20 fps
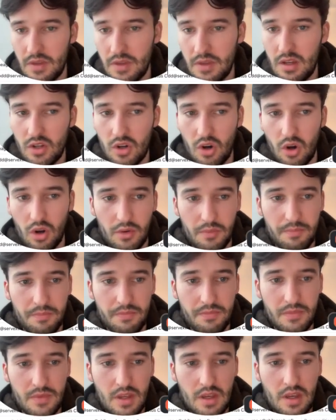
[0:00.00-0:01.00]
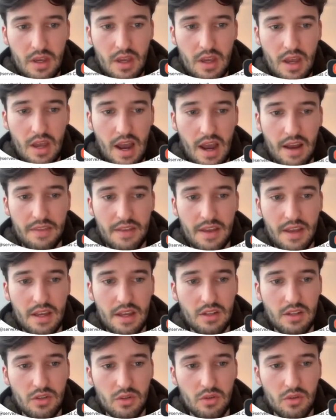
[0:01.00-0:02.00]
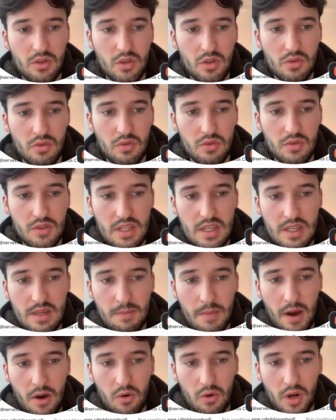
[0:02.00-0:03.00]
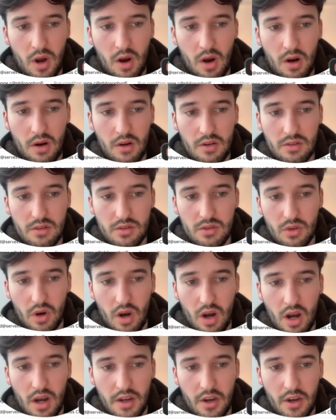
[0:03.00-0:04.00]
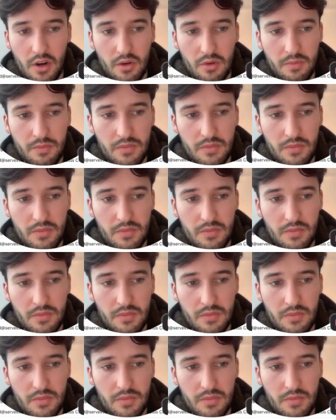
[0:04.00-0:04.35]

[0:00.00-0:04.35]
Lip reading: column and then you use emailguard.io